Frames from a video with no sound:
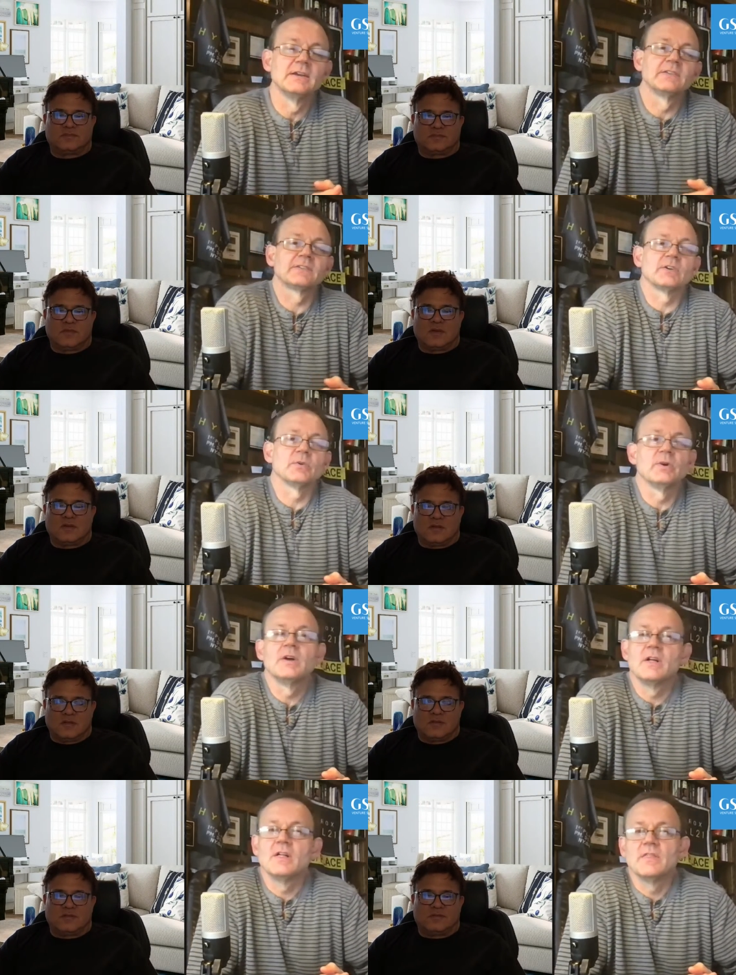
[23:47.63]
Speaker 1: So
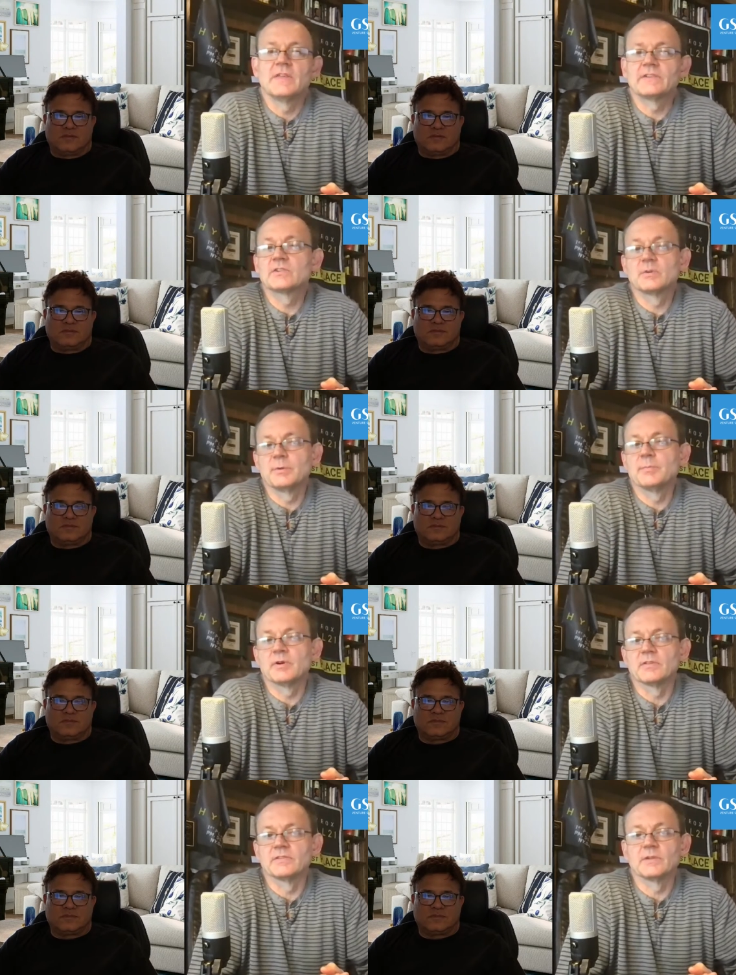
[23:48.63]
that's going to be
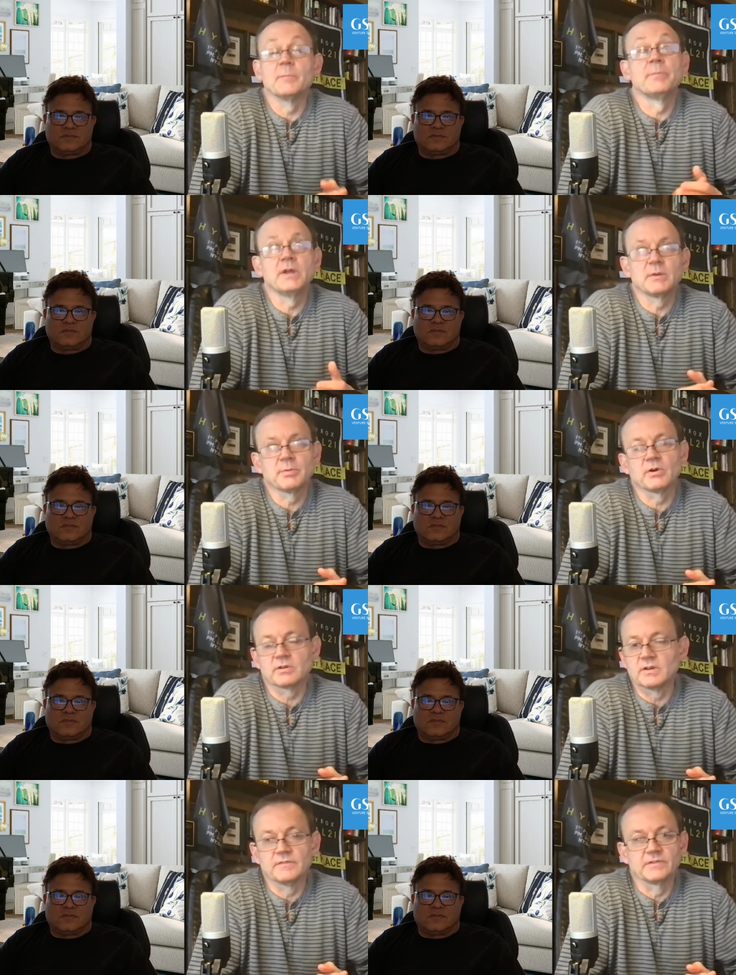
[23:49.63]
part of this, a big
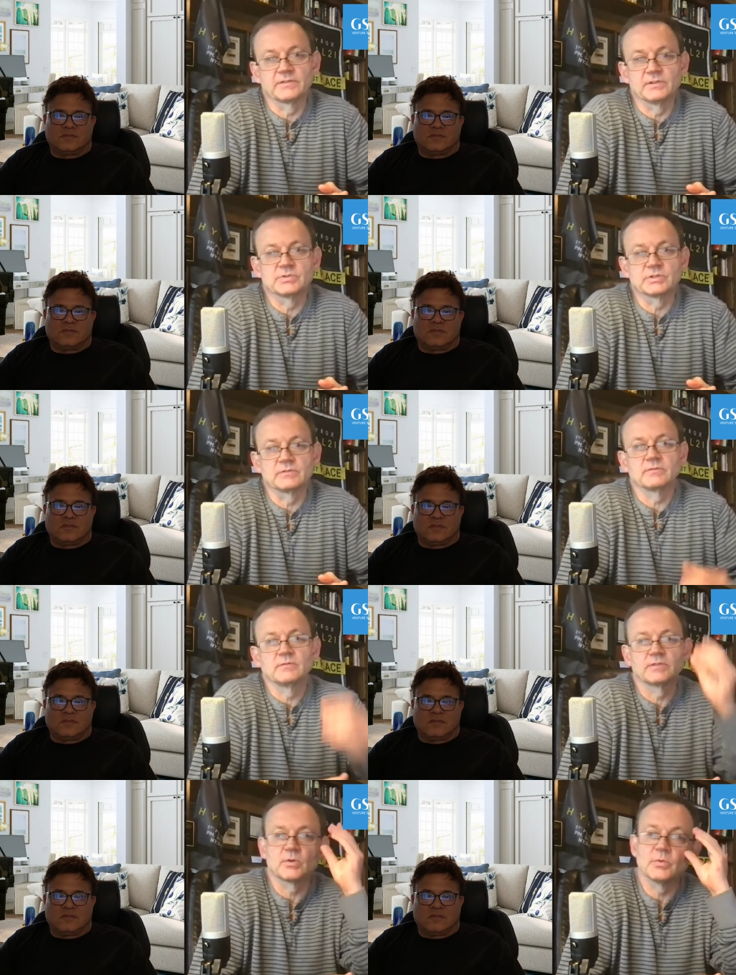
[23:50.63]
part of the solution.
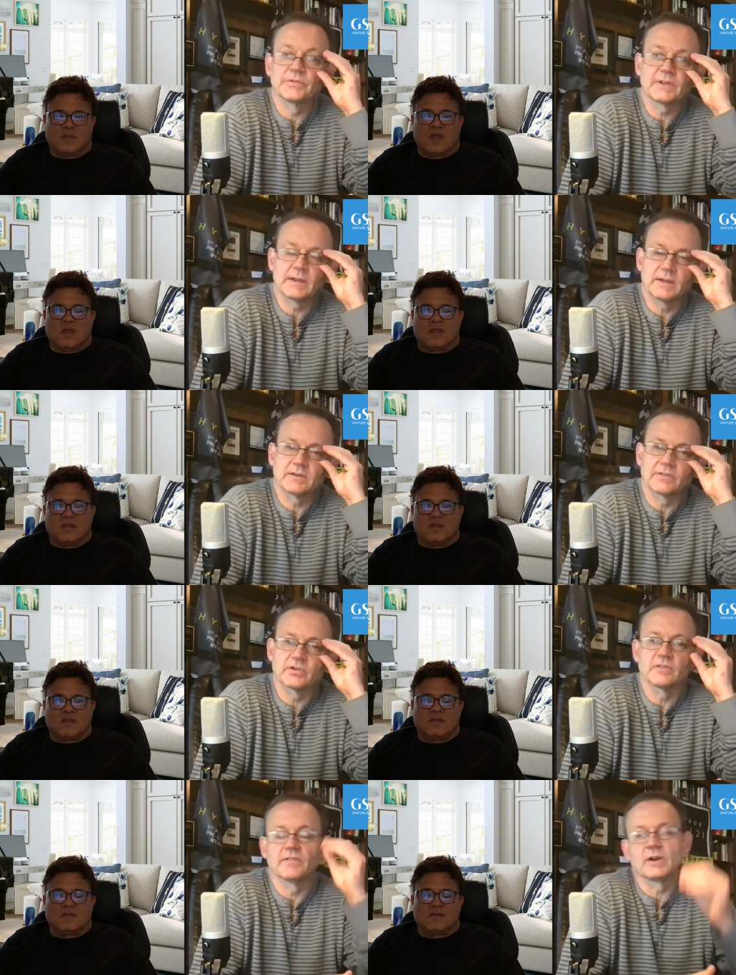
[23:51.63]
So we'll stay ahead of the
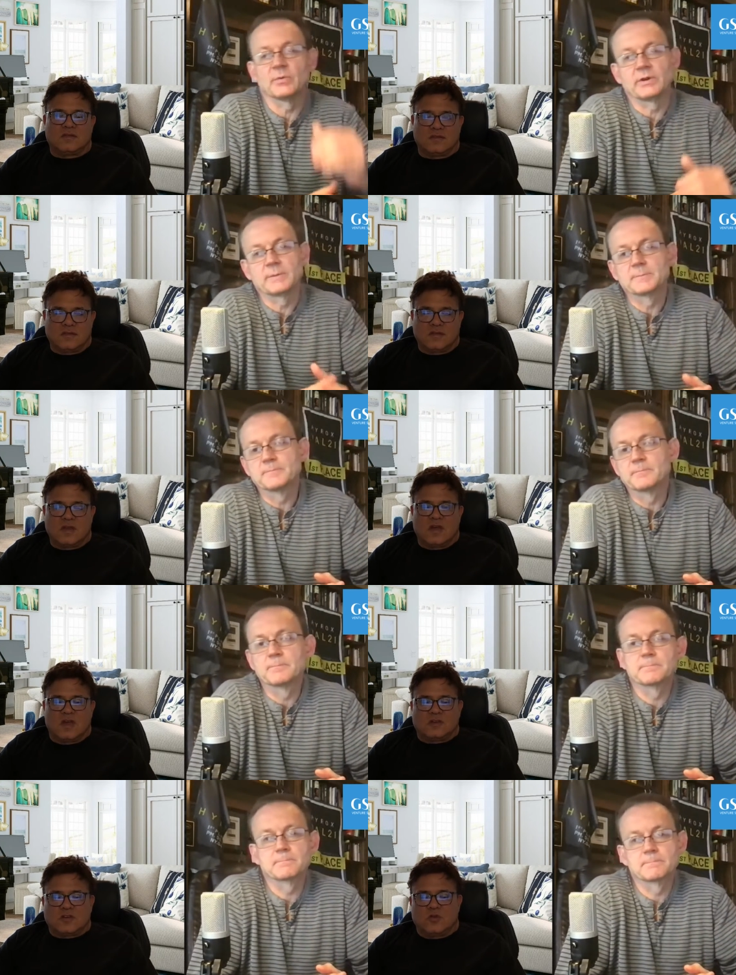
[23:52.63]
curve that way.
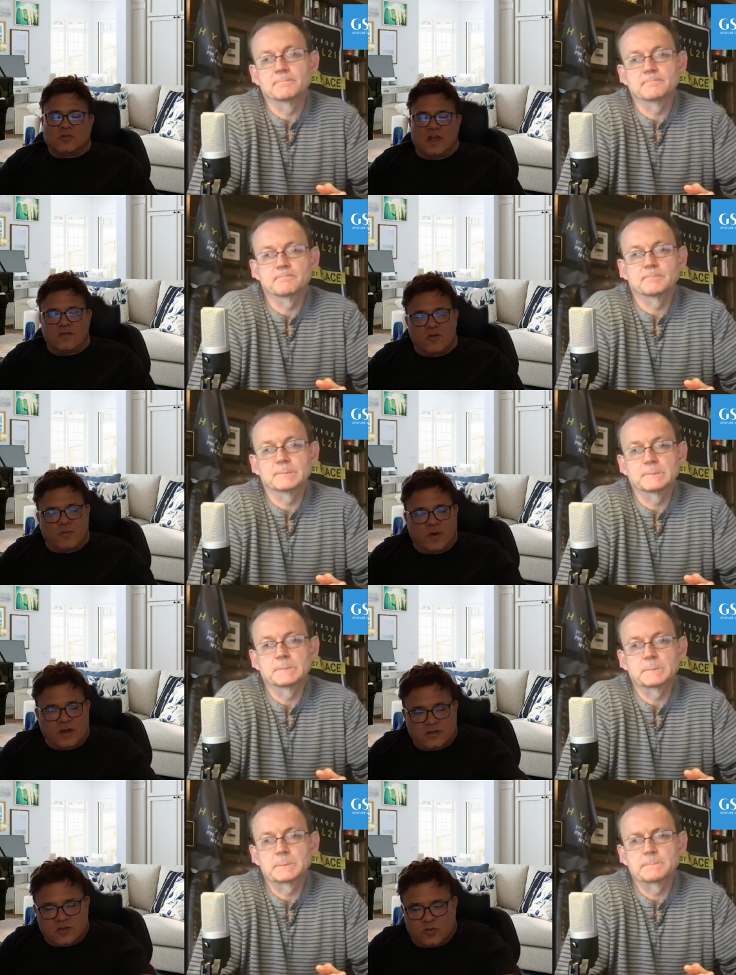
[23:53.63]
Speaker 2: So tell everybody,
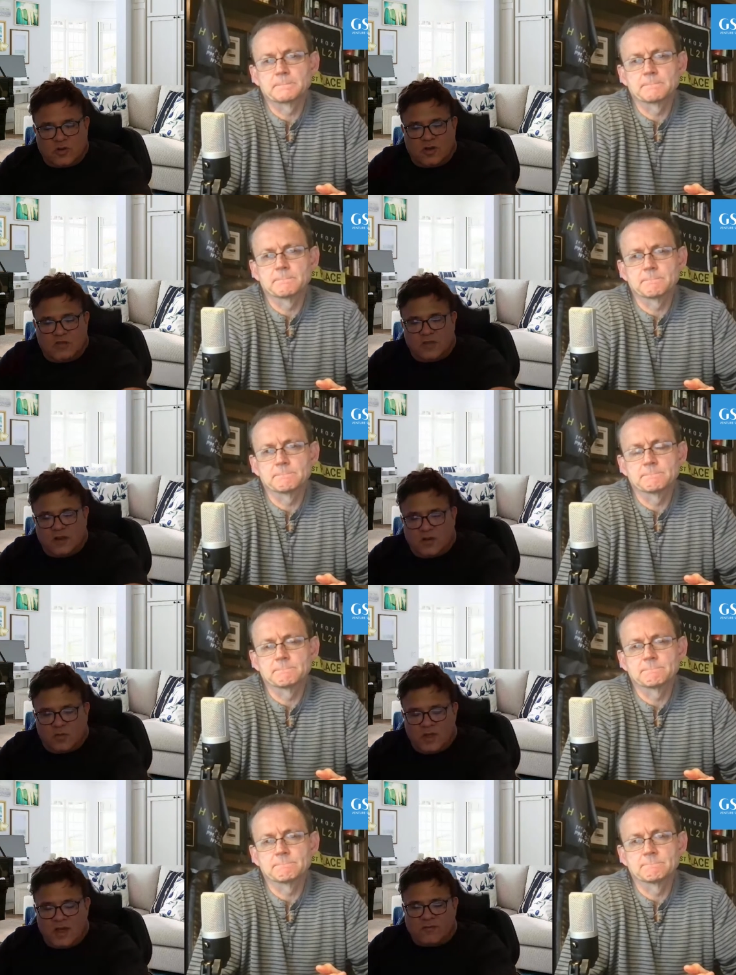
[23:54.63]
so, you know,
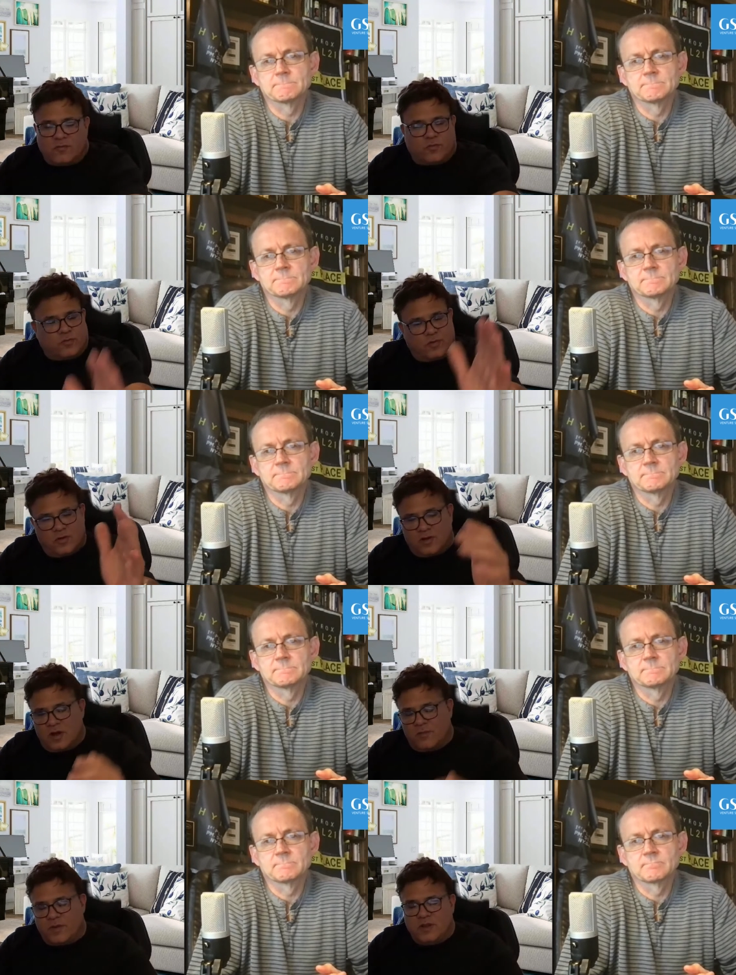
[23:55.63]
we have
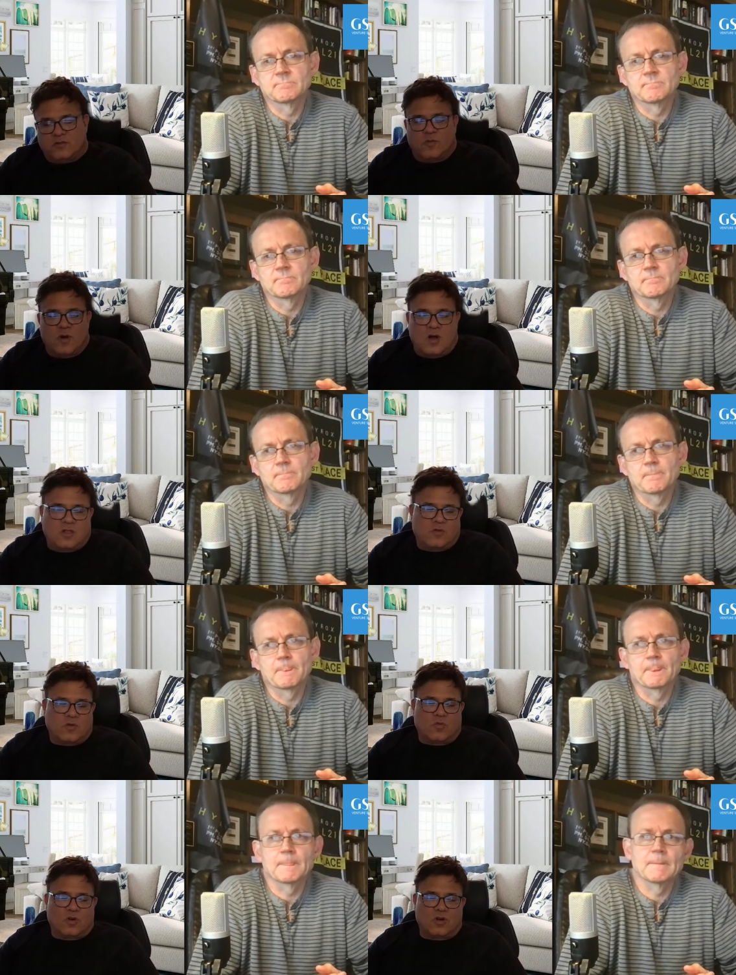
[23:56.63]
companies from all over the
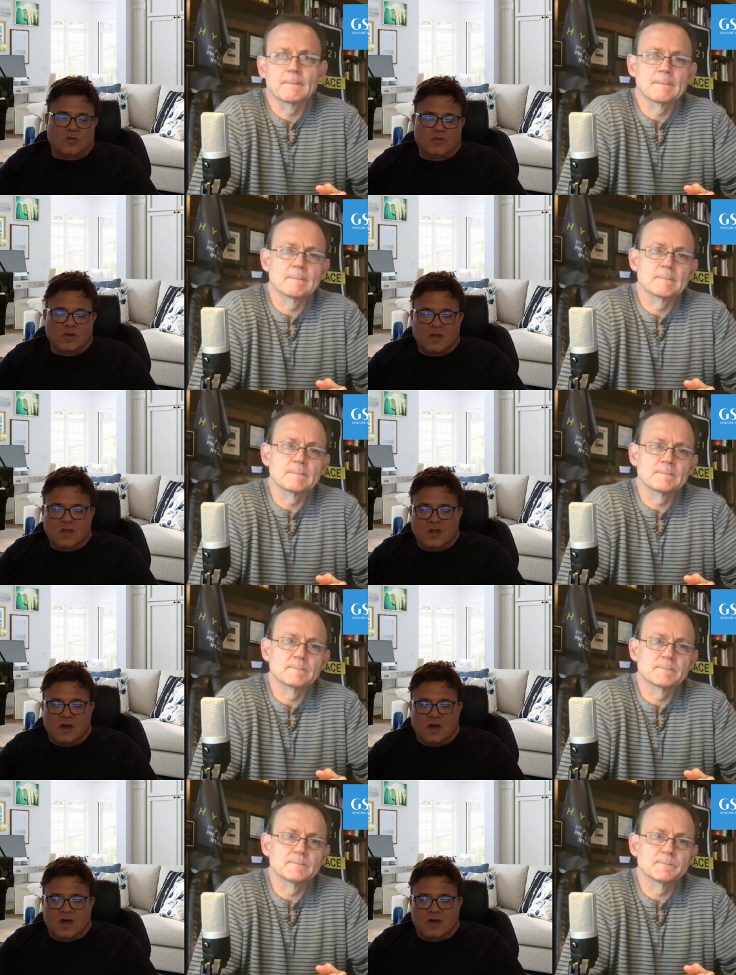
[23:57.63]
world.
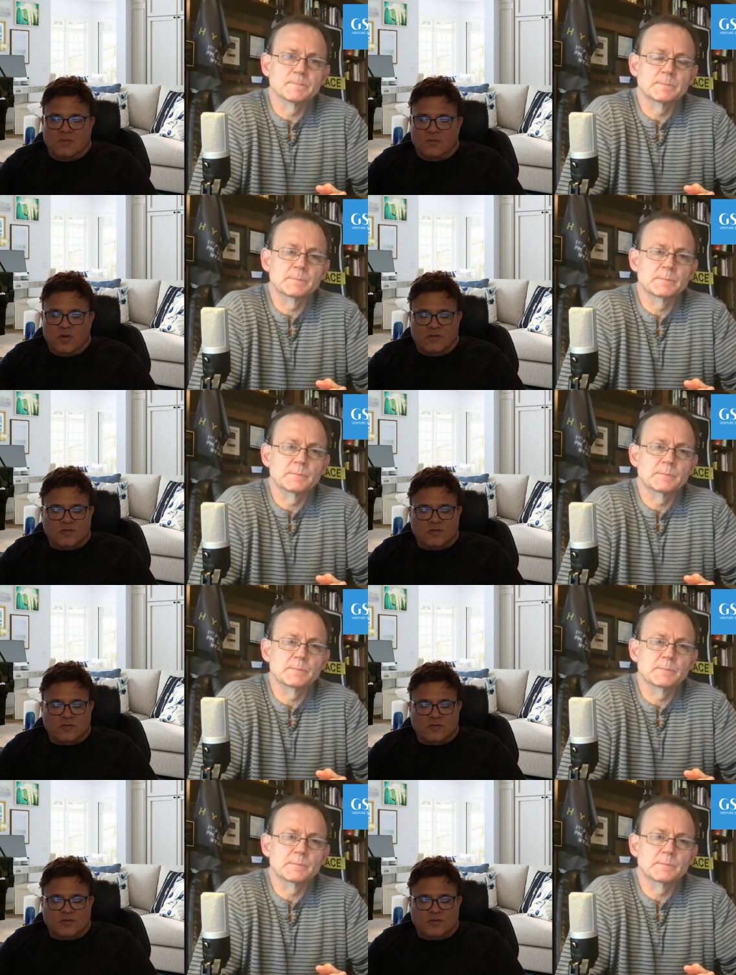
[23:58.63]
We have